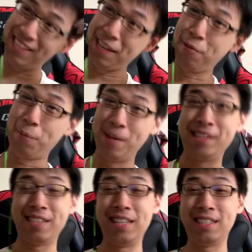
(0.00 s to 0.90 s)
it would make
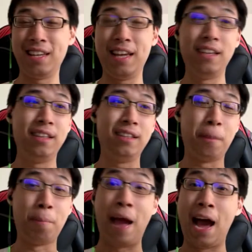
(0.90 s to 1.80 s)
sense in
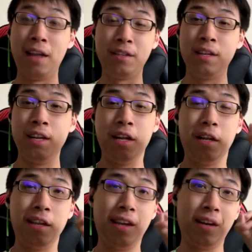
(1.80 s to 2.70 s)
the palace.
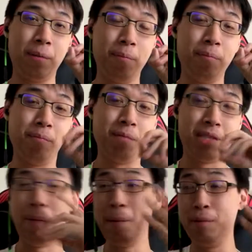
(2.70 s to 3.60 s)
Like,
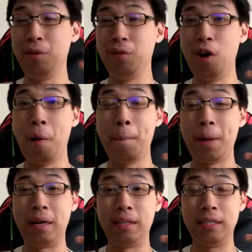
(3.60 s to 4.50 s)
some people don't know,
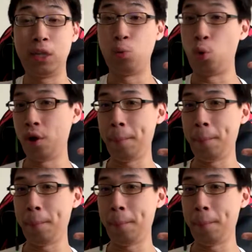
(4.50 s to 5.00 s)
but the royal